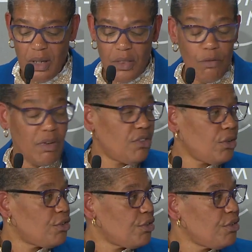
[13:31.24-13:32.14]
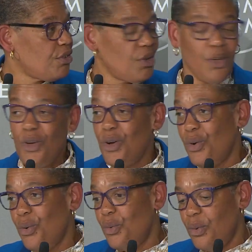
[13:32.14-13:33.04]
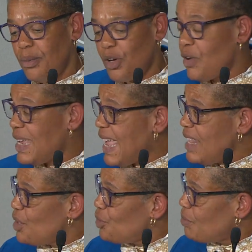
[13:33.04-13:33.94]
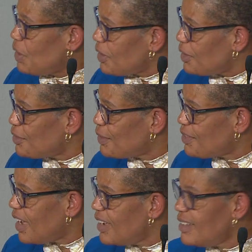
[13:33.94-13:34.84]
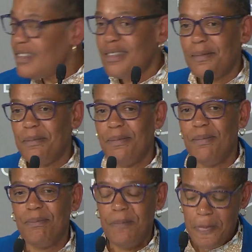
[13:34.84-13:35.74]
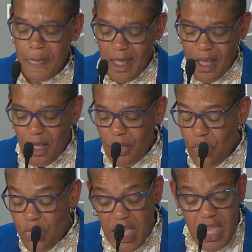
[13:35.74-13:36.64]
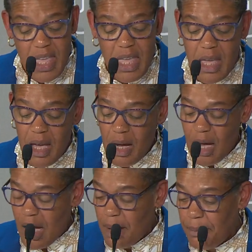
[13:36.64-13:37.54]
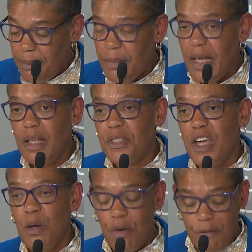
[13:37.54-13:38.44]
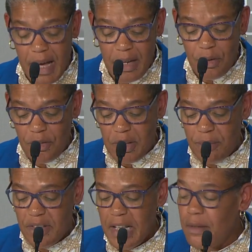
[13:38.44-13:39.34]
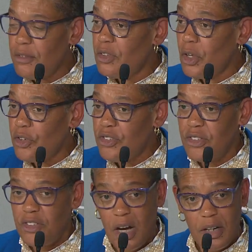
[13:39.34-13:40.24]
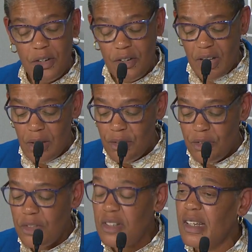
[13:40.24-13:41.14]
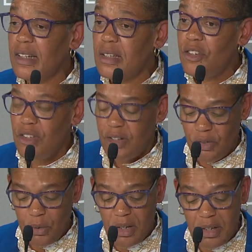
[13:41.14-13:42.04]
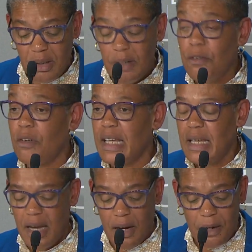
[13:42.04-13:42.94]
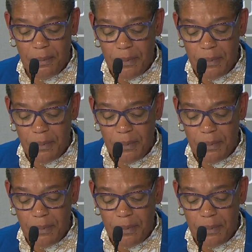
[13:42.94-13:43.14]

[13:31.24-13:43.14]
the researchers who create those miracles of science, the healthcare providers themselves, nurses, doctors, and also the technicians who are delivering care.